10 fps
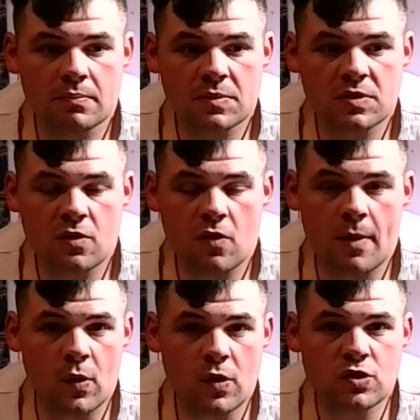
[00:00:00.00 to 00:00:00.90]
So I'm
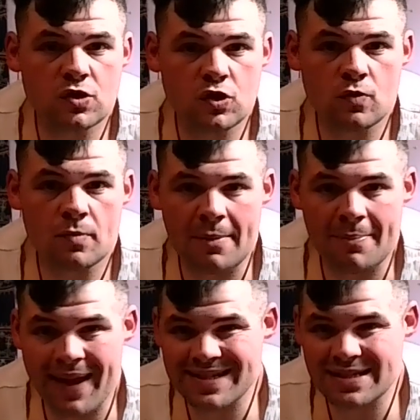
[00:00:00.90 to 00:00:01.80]
going to do my
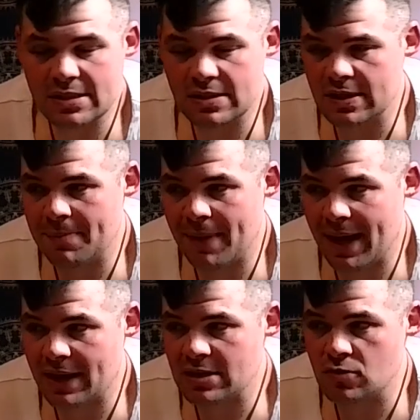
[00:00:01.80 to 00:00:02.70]
best to get
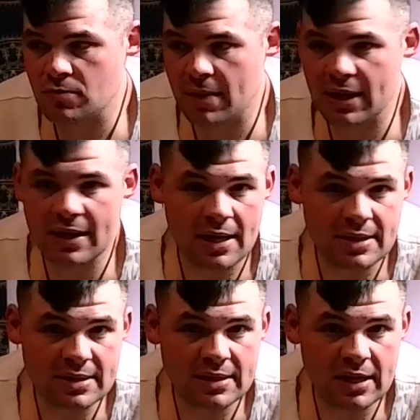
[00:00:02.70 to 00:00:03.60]
back into making
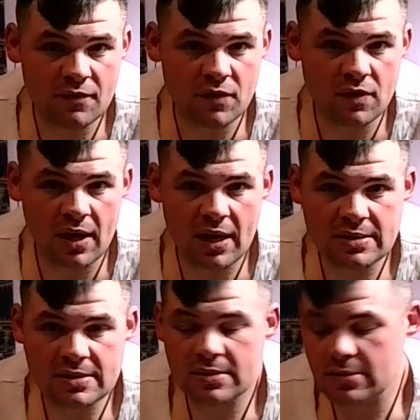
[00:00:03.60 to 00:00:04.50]
content again for you
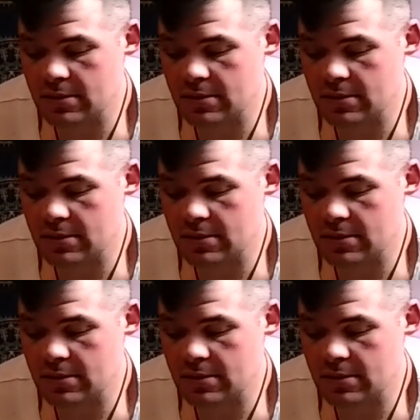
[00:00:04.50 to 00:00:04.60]
guys.